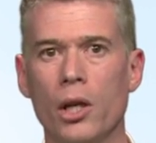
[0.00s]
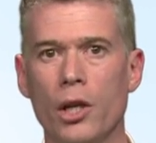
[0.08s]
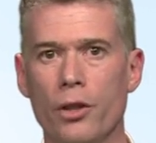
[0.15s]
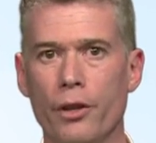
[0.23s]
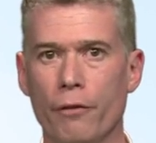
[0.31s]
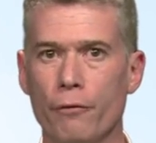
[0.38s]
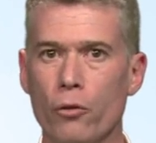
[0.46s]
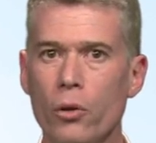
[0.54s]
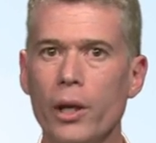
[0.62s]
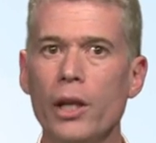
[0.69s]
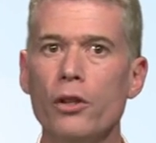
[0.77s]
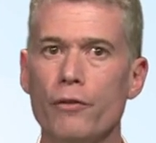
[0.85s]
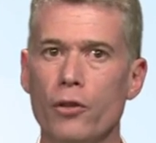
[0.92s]
Therefore,
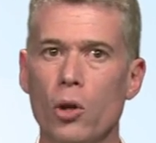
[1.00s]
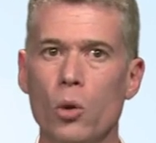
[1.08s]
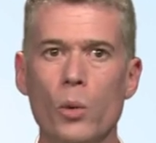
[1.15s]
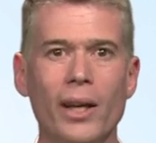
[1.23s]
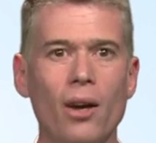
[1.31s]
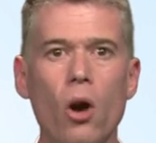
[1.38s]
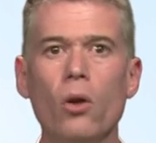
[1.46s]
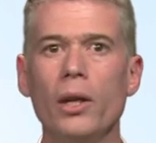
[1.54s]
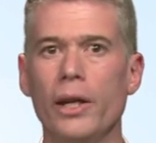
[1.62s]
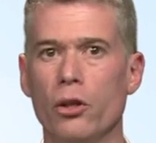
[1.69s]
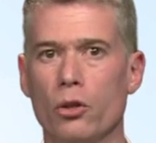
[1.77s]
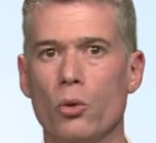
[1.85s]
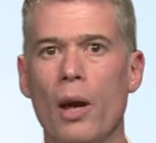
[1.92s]
in the following, only
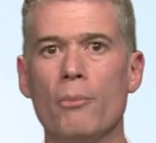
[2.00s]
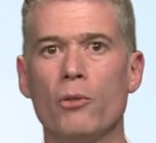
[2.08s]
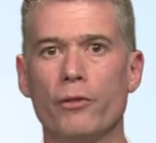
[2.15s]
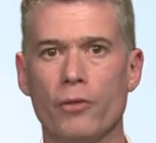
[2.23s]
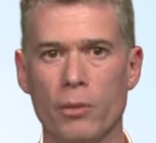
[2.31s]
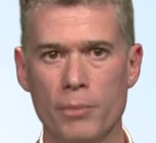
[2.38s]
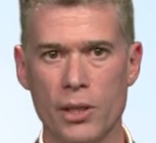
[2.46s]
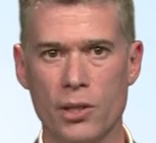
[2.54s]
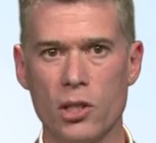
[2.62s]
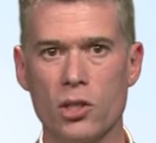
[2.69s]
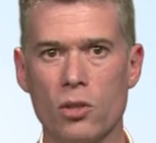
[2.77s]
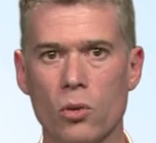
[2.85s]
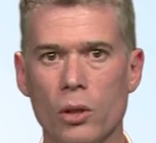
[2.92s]
the Kramer von Mises
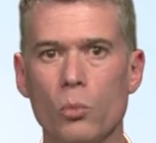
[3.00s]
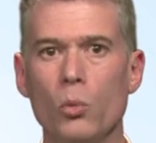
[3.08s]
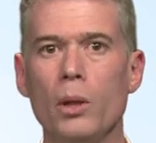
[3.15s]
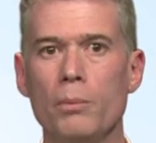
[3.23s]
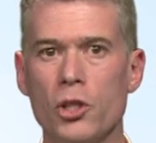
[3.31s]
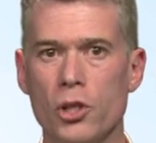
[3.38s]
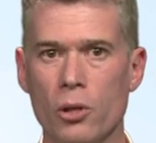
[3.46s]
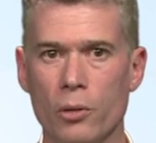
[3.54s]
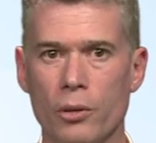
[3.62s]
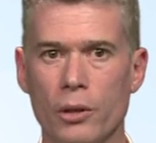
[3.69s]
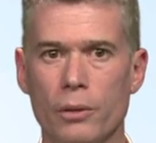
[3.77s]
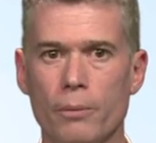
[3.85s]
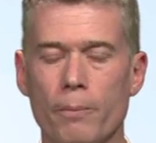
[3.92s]
score will be
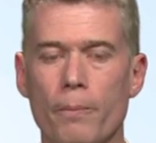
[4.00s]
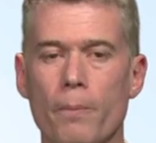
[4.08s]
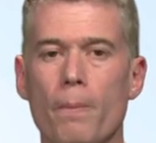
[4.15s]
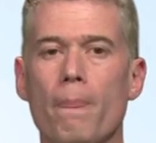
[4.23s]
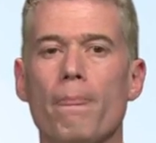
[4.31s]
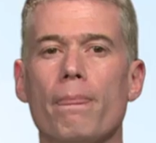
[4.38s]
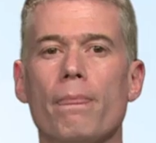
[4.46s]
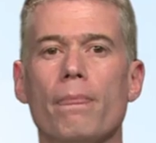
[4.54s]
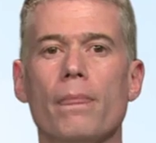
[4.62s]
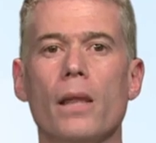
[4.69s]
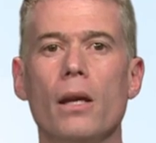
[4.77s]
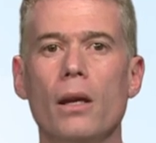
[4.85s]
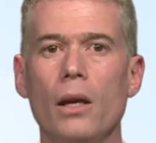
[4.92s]
shown.
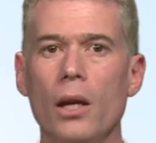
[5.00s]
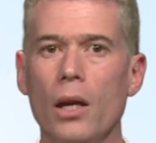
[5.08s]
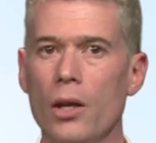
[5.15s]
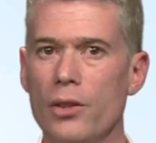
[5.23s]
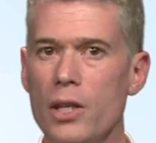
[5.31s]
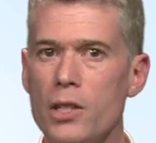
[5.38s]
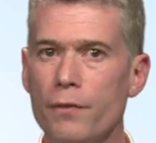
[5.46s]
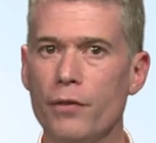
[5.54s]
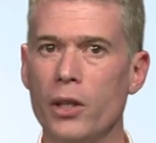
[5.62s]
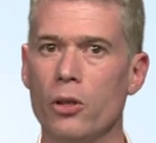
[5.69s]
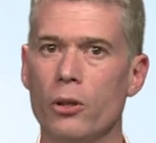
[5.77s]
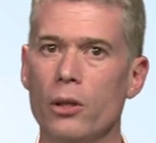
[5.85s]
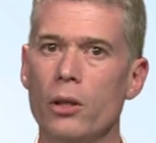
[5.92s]
This
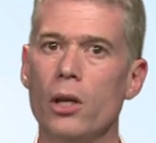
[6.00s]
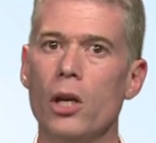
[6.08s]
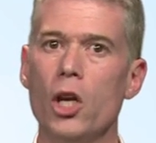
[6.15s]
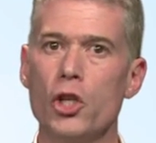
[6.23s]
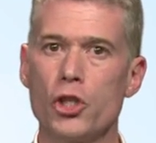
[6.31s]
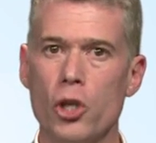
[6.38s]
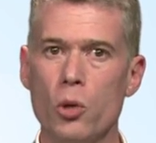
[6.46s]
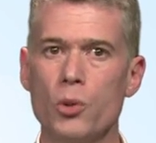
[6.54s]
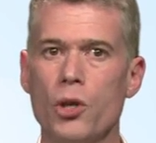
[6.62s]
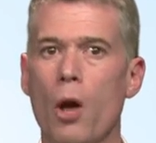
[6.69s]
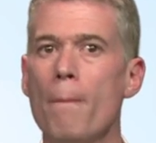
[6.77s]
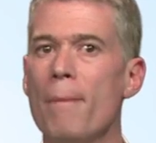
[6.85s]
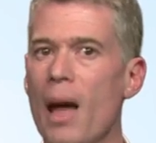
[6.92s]
figure shows
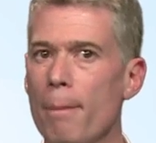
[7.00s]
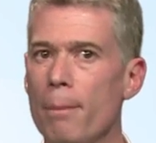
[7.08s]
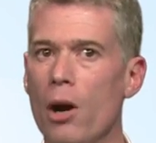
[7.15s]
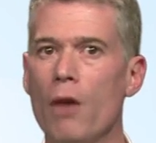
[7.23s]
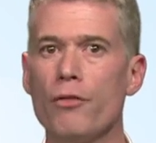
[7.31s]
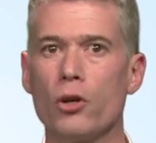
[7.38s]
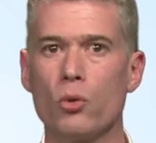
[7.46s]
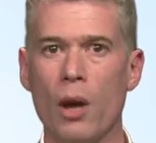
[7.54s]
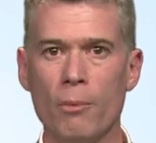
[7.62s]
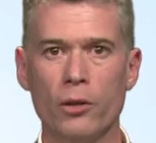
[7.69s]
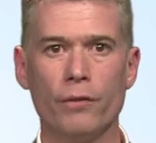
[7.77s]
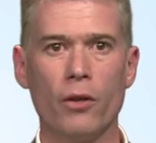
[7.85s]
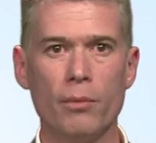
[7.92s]
a map of the
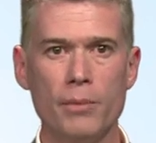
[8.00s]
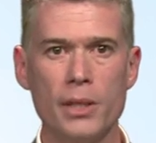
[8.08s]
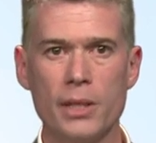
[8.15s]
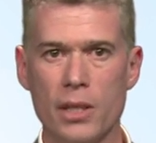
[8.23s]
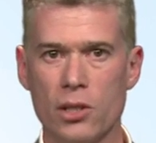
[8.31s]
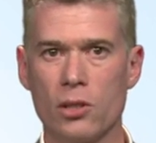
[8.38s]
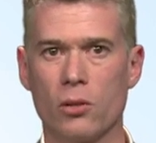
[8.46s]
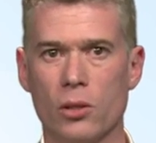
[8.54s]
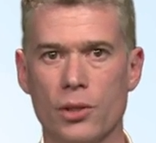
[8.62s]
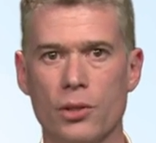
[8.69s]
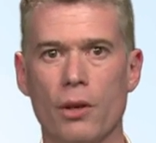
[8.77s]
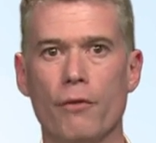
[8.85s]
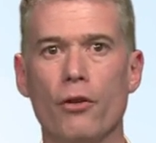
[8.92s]
Kramer von Mises
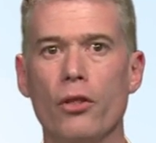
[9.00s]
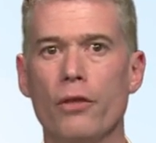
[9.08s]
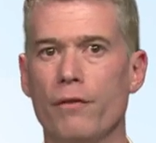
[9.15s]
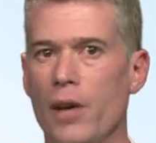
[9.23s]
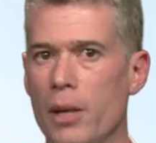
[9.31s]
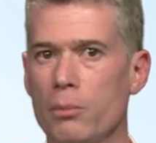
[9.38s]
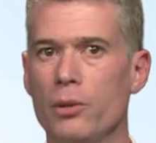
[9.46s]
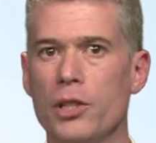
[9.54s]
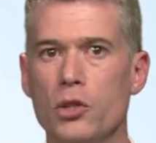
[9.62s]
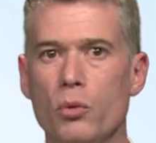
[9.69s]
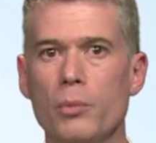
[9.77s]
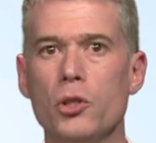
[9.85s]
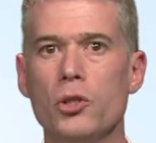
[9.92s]
scores for the Weibull
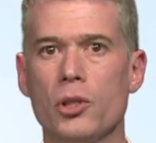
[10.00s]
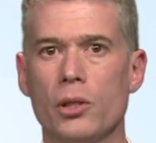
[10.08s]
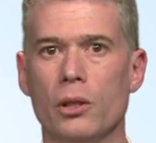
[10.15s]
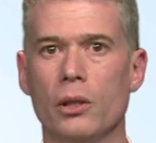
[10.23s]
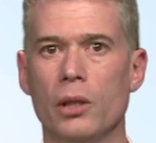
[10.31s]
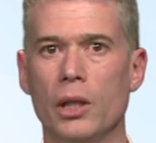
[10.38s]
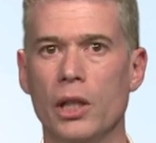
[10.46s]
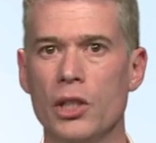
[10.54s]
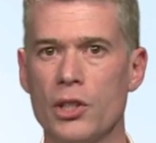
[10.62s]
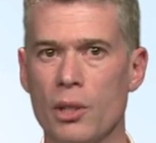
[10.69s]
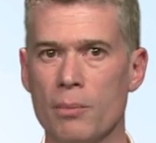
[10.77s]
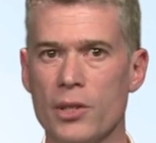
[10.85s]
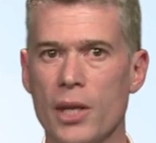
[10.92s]
distribution in
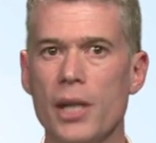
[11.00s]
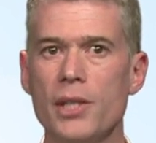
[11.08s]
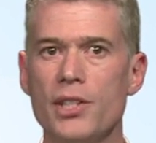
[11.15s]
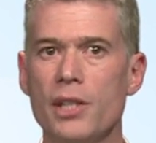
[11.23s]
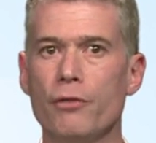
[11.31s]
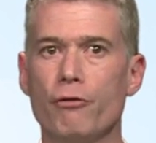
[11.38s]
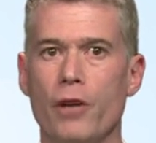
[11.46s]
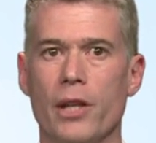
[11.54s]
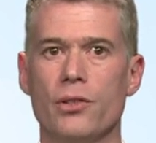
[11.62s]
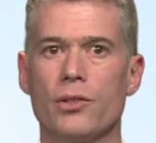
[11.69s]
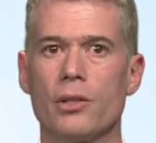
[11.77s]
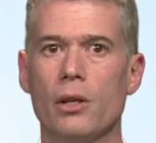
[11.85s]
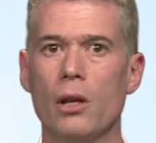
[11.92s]
some sites in
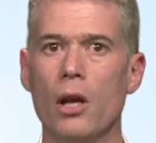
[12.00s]
France.